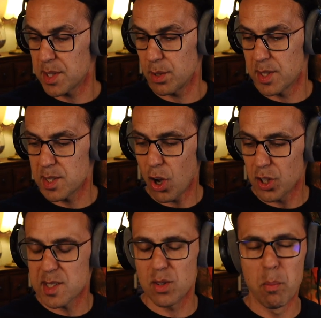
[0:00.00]
So it's
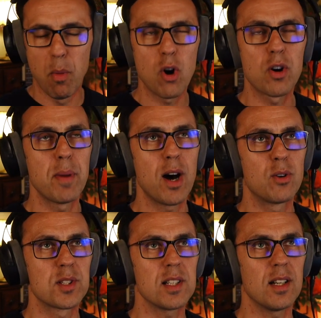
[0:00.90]
also more
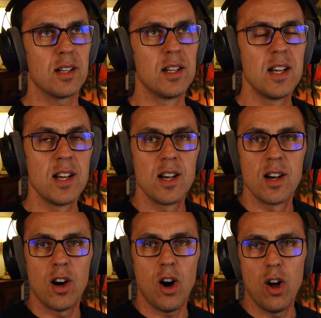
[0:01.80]
about
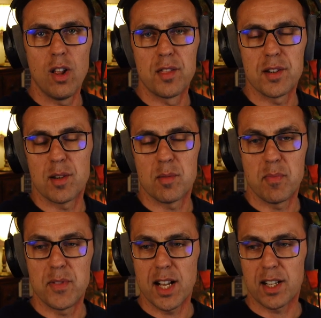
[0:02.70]
all the
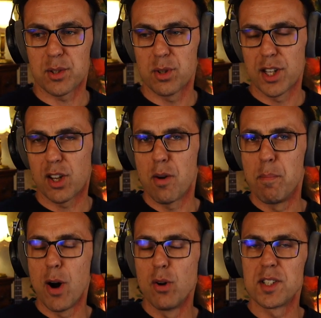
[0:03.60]
electronic
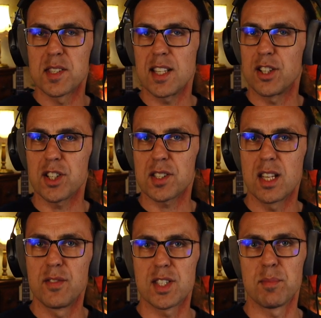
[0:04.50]
components that just
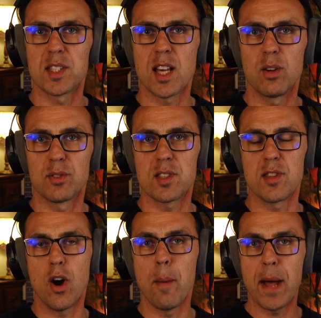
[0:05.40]
give some sound,
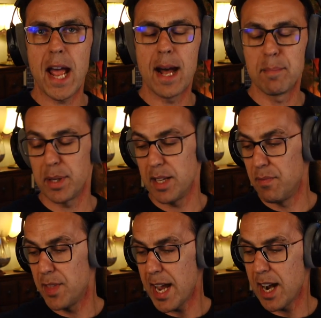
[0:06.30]
the op amp
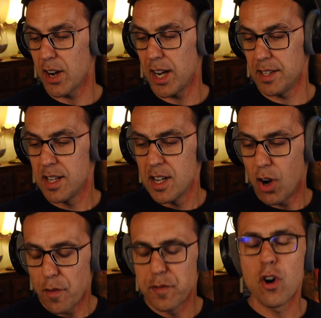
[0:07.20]
in there, and
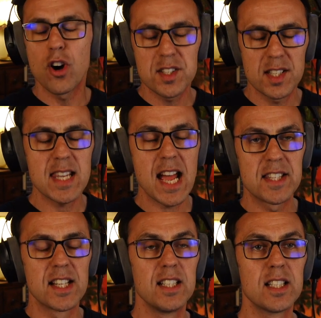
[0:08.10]
of course it's
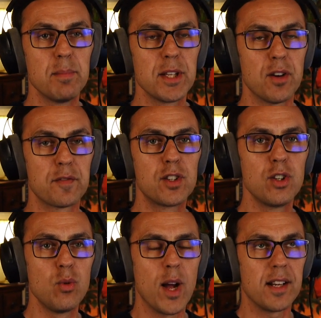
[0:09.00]
adding a little bit of
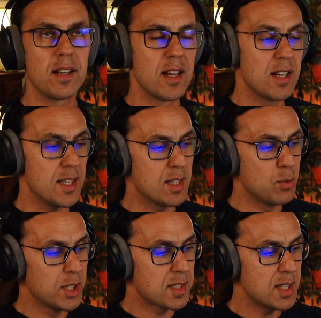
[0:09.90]
glue. And as you
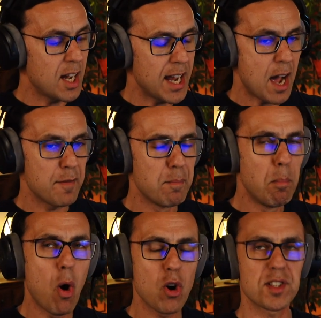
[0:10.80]
will see, I have
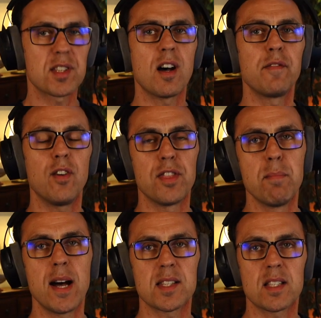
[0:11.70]
more stuff on the
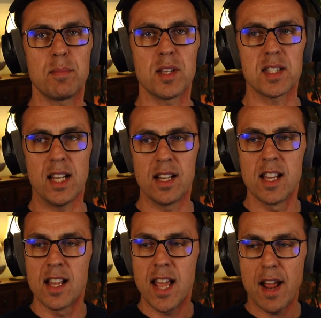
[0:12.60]
master bus, and
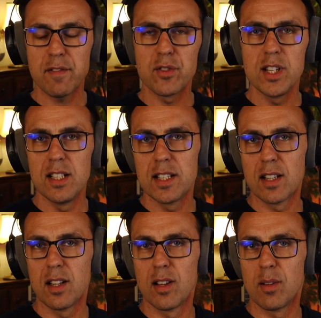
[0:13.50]
every
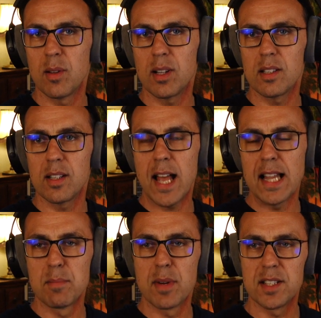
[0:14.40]
little
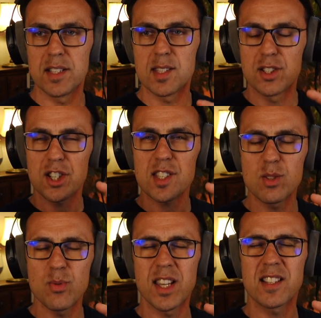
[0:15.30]
element is just
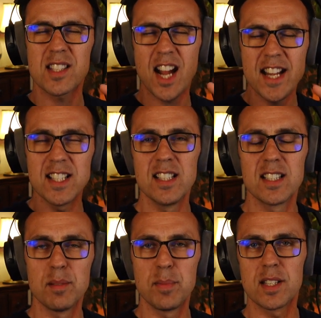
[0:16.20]
doing a tiny
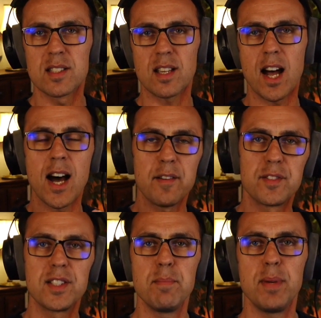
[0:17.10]
little bit, half
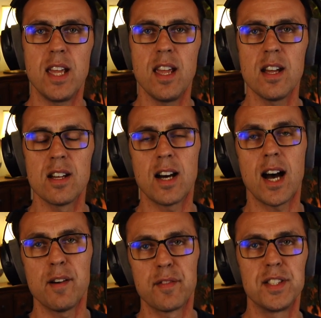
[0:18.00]
a dB here,
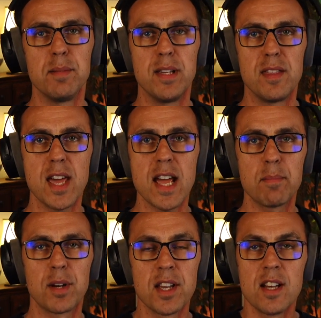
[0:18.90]
half a dB there,
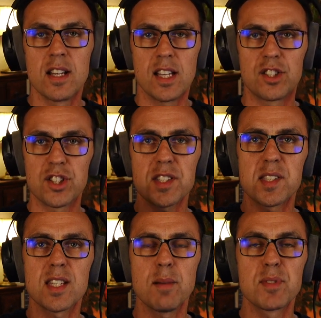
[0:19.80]
but it just
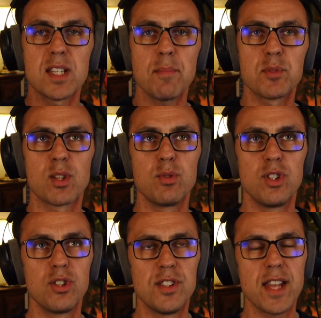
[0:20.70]
sums up, so
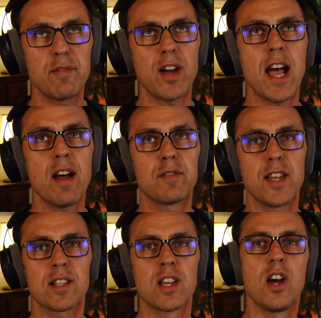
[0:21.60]
you never have
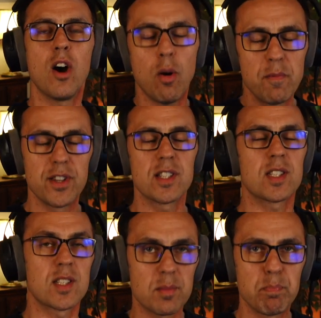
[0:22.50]
that
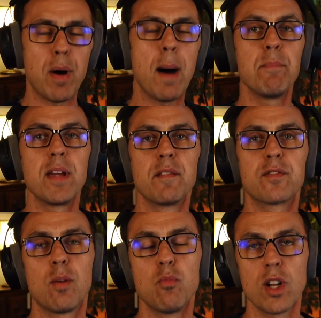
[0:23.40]
obvious pumping
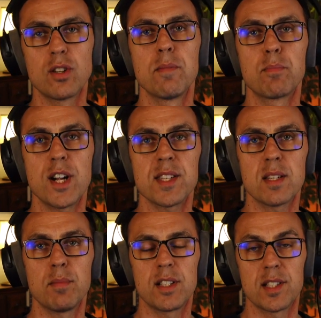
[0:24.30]
from one
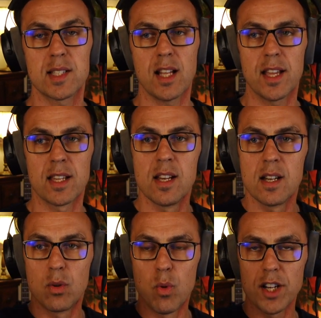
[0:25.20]
compressor, but it's like
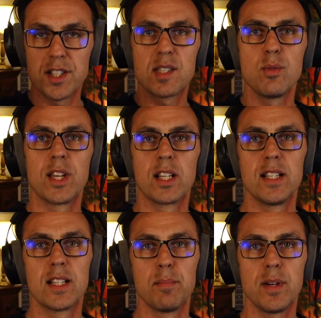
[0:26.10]
one is doing a
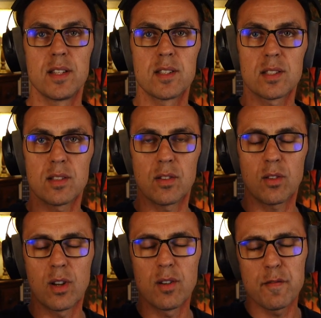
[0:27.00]
little bit
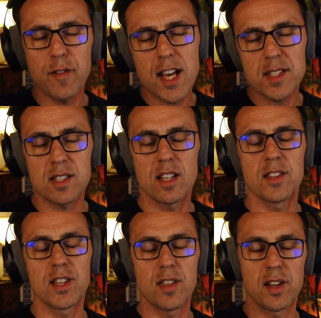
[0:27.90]
faster,
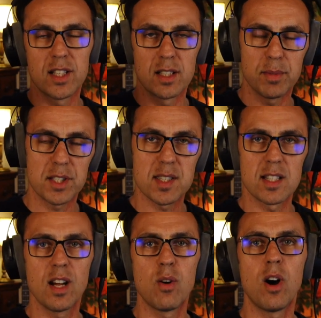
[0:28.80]
the other a little bit
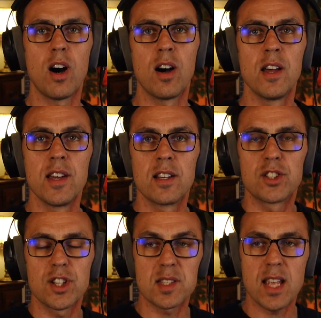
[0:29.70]
slower,
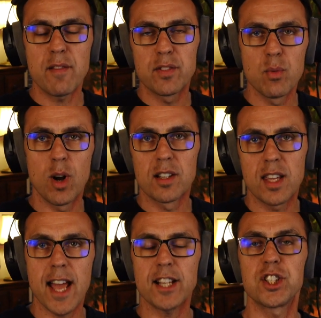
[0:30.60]
just everyone
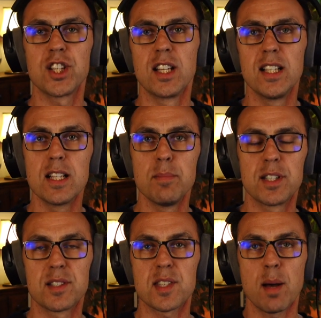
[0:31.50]
catching a little
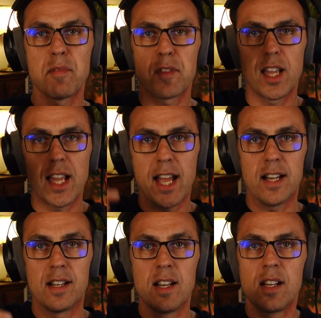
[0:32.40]
bit of something,
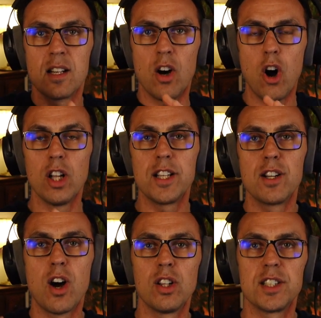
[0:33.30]
and all in
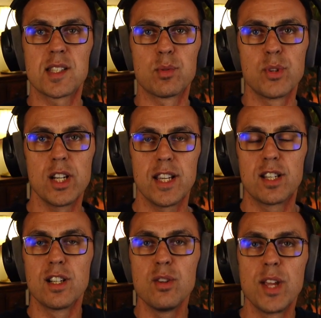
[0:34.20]
all, it's really
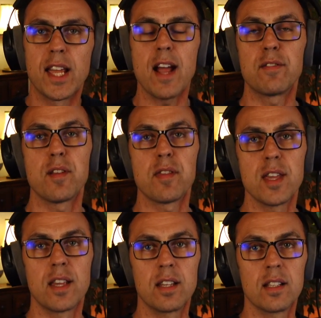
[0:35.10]
gluing
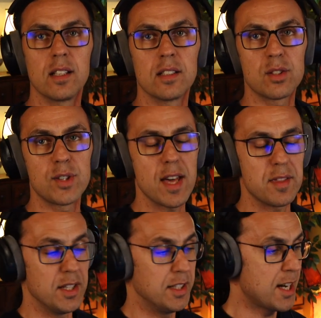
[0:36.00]
everything
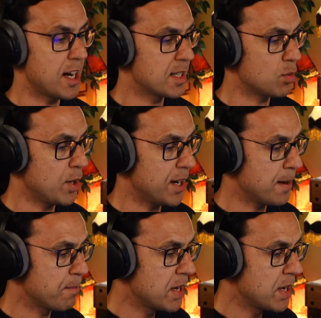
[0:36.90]
together in a nice way.